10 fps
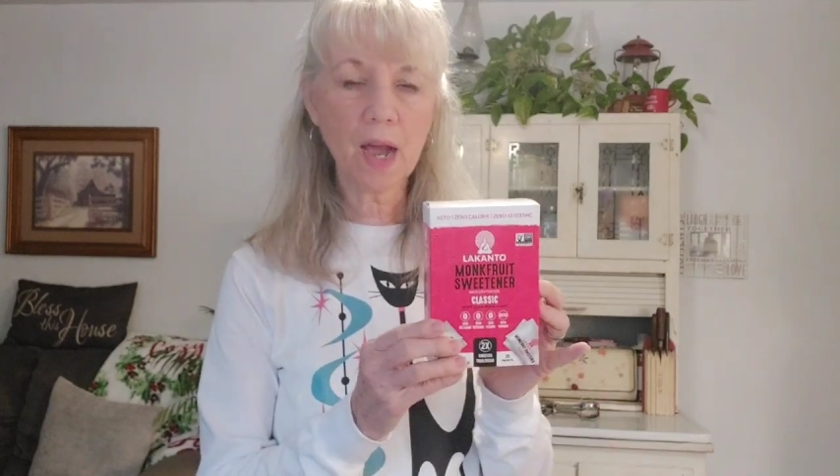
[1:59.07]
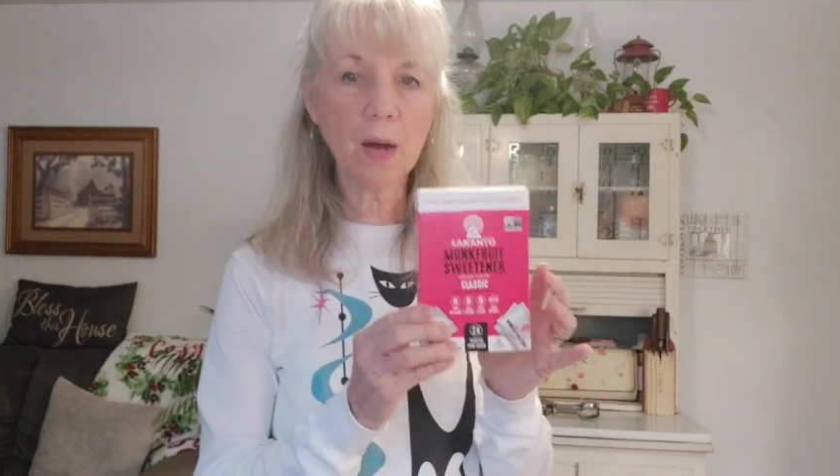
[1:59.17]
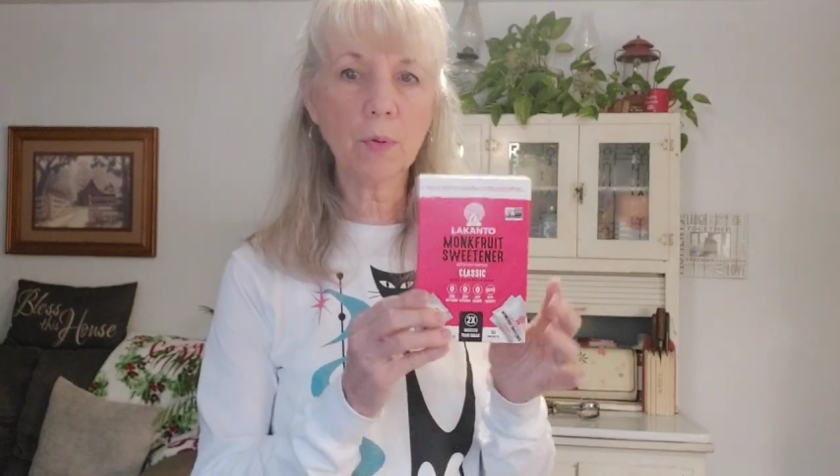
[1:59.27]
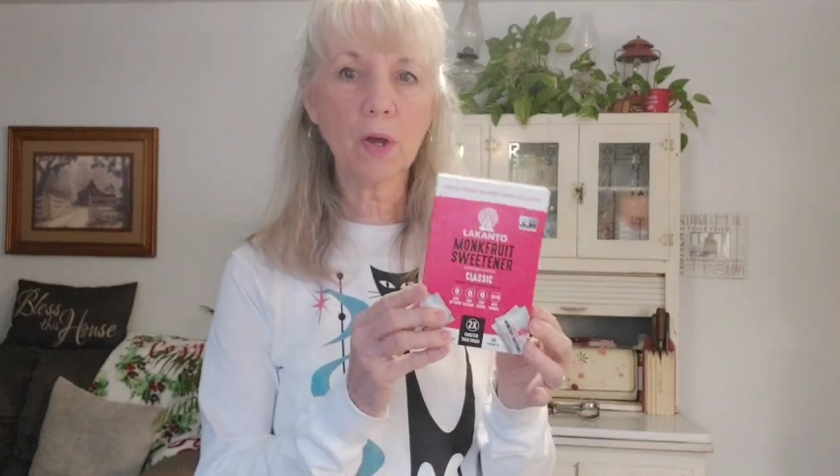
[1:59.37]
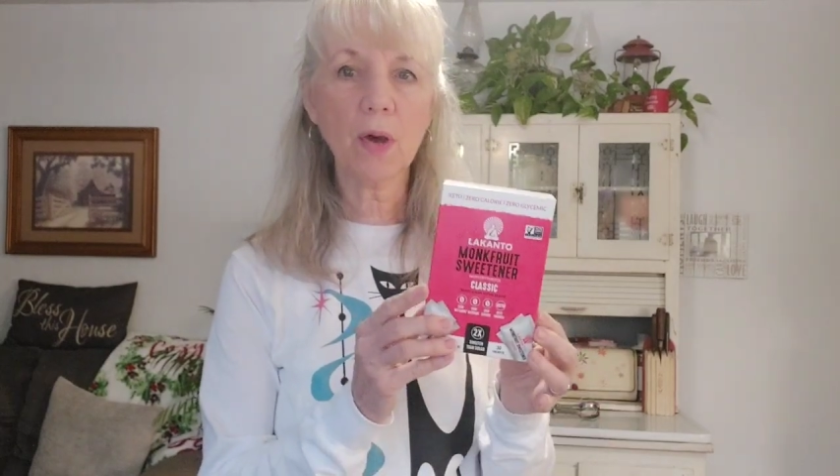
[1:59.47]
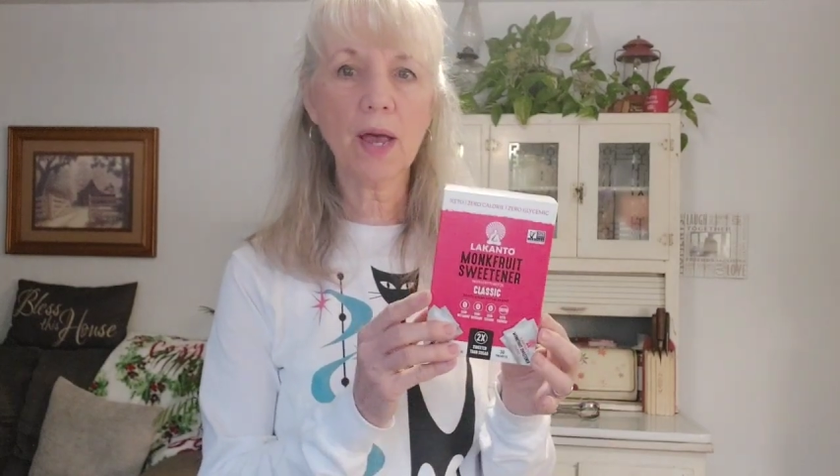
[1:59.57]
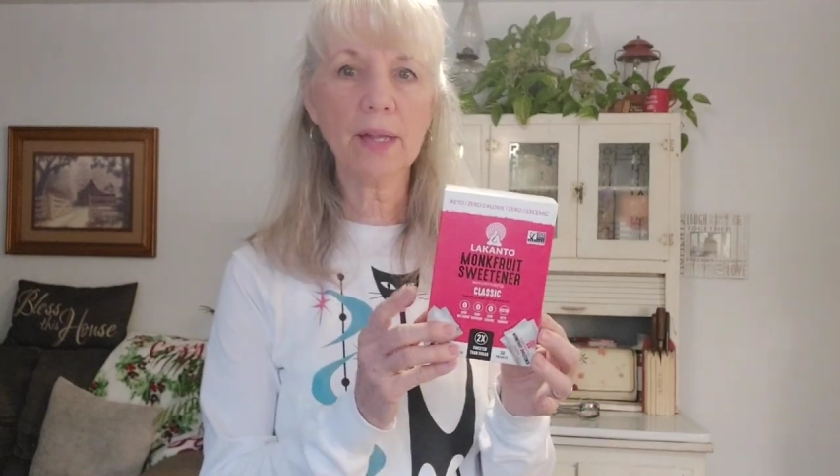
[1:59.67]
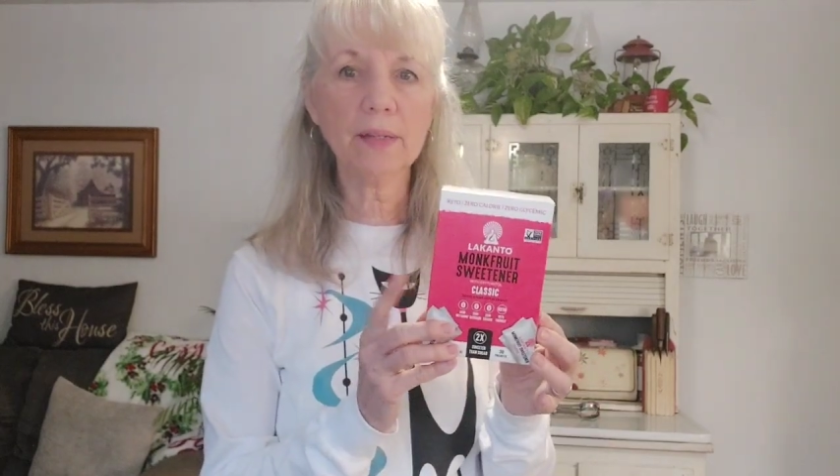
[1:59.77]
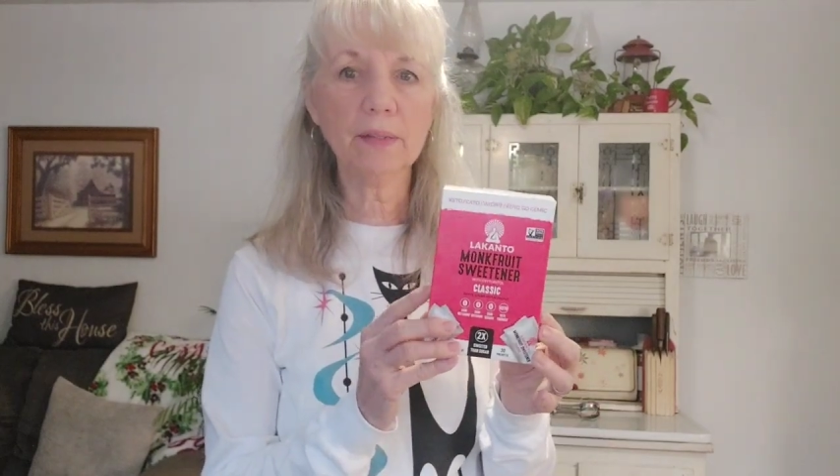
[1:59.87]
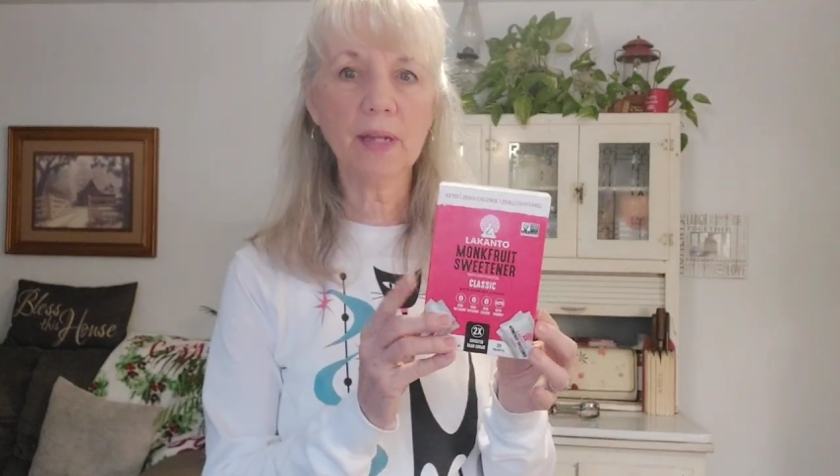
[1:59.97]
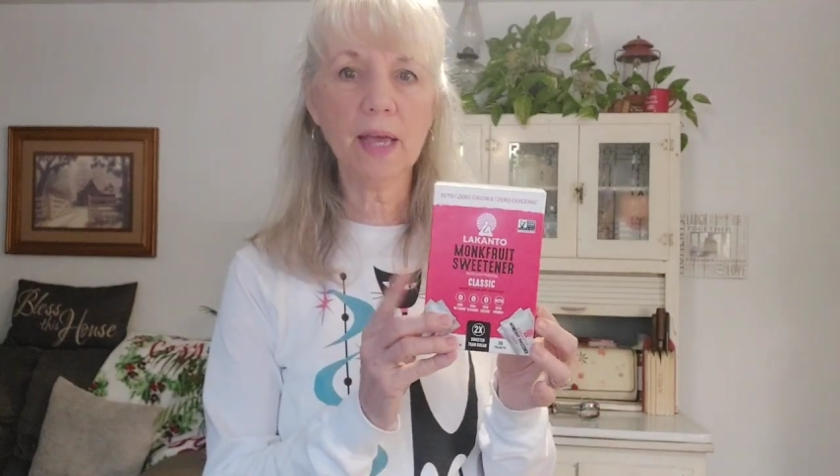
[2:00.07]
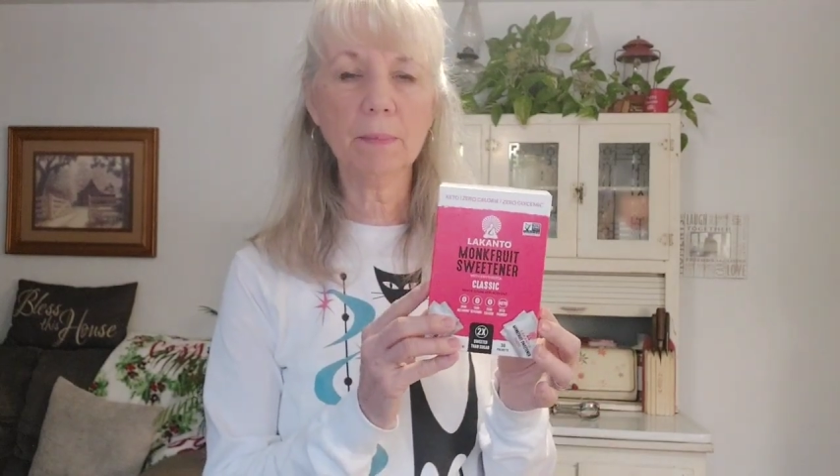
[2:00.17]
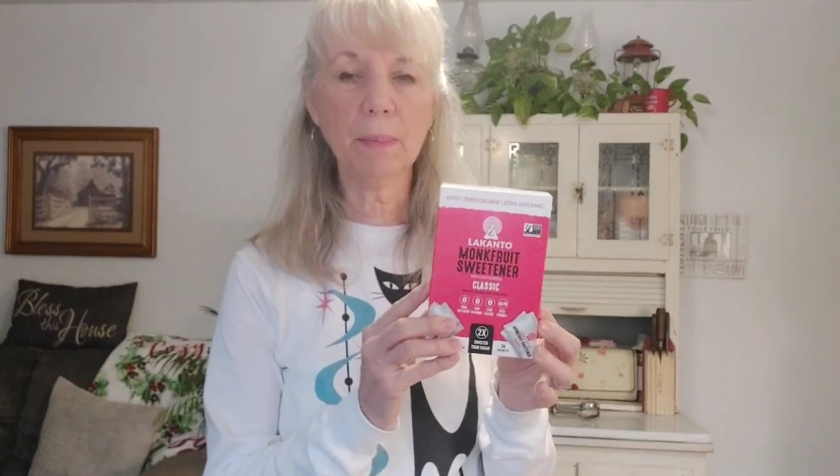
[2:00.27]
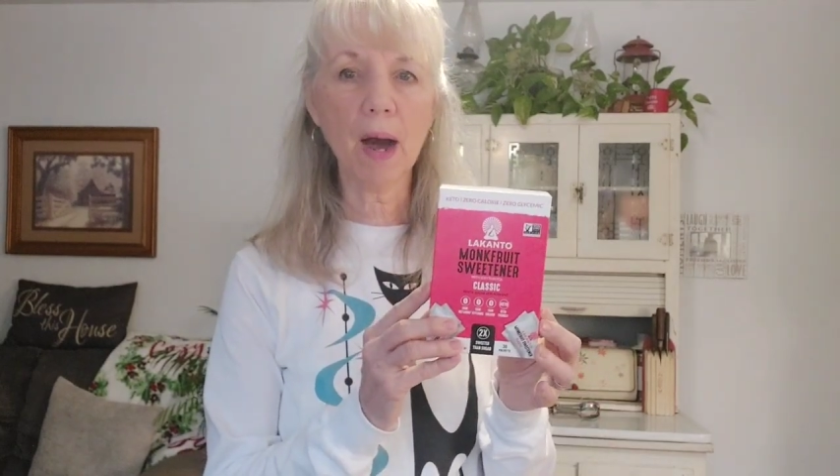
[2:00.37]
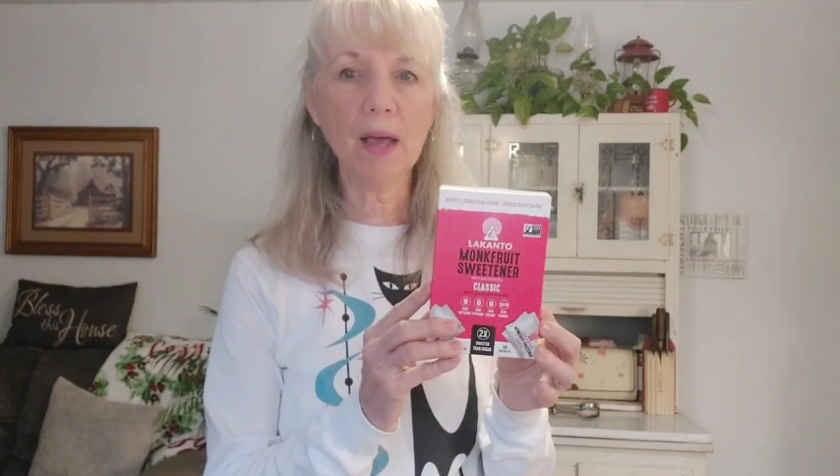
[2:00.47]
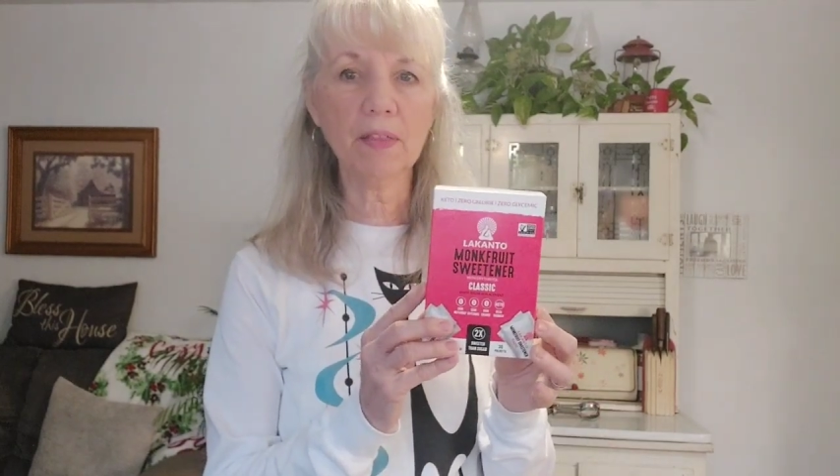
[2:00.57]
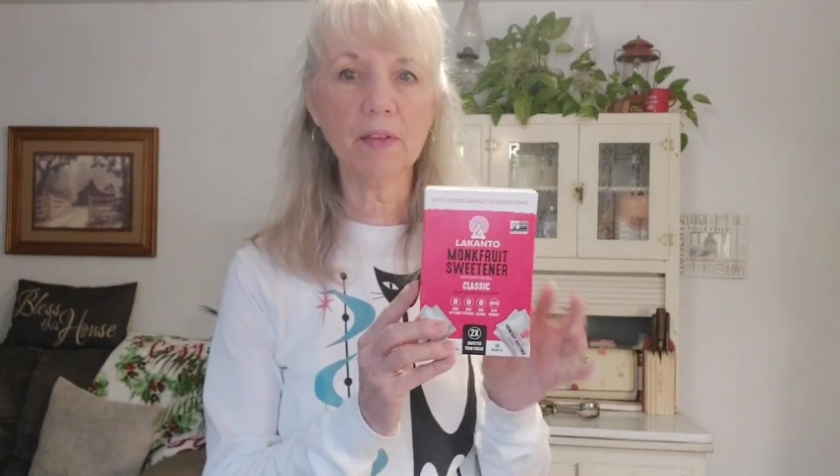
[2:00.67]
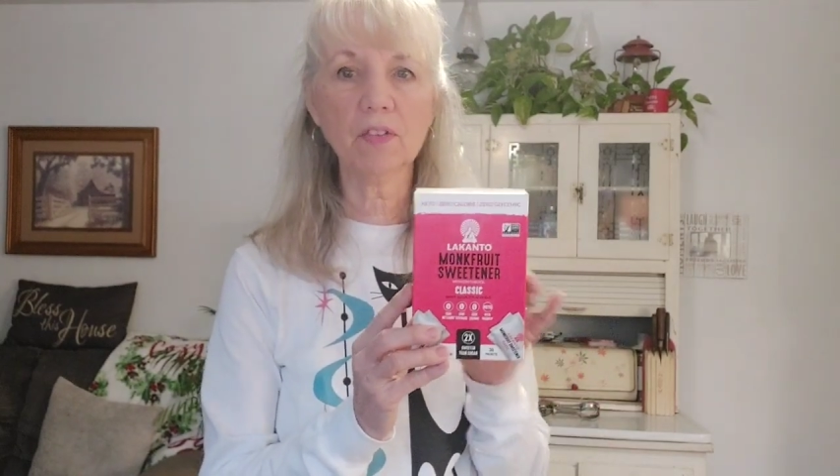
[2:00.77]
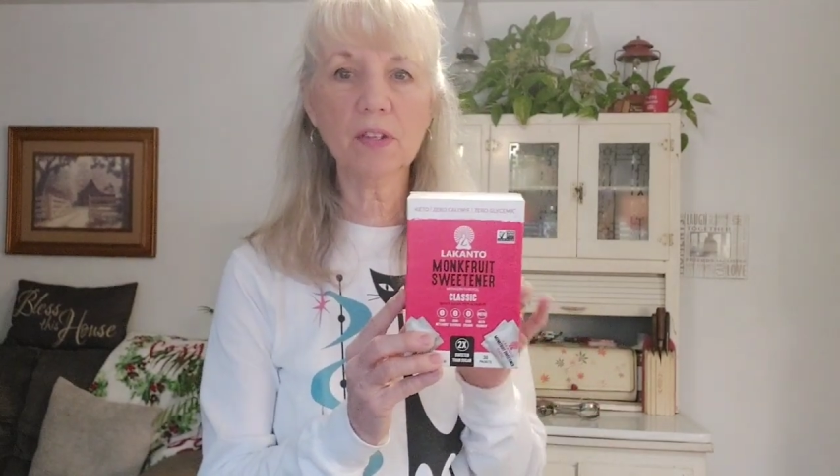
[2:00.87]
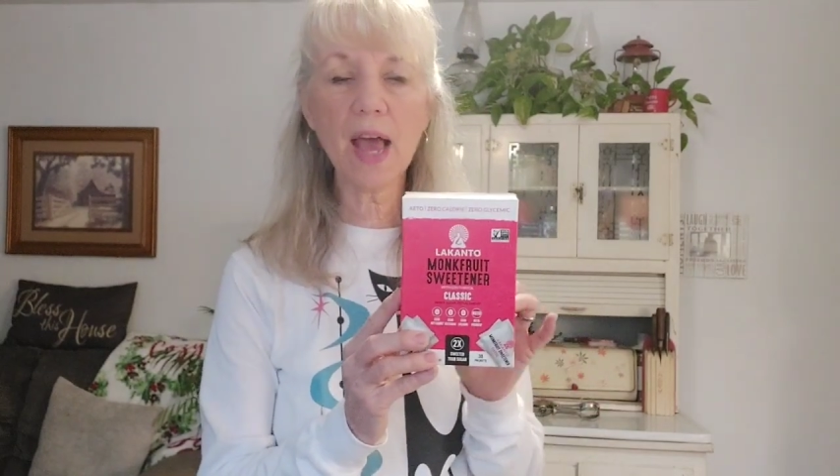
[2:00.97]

I will go ahead and, and buy this.